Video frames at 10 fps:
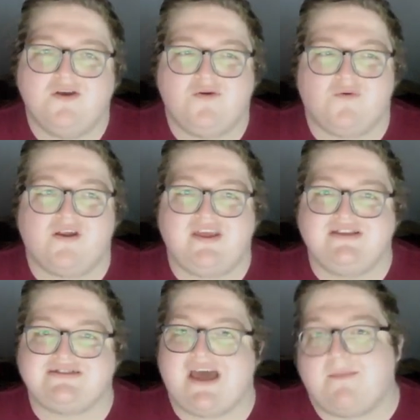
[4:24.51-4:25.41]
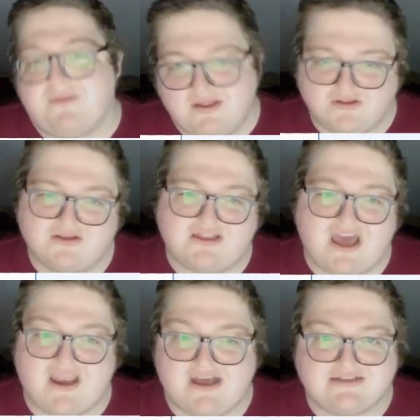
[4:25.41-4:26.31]
where he's not being looked
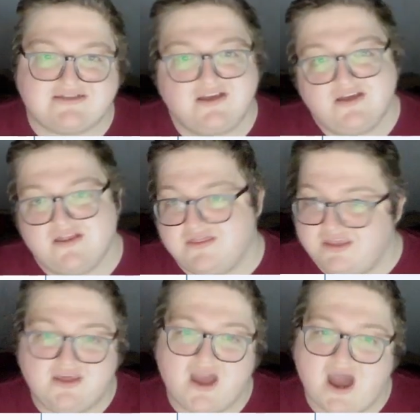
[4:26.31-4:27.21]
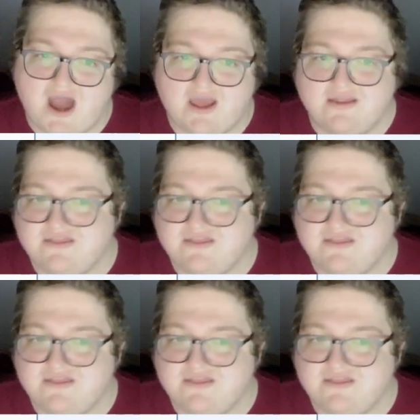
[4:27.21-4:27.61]
at as the guy,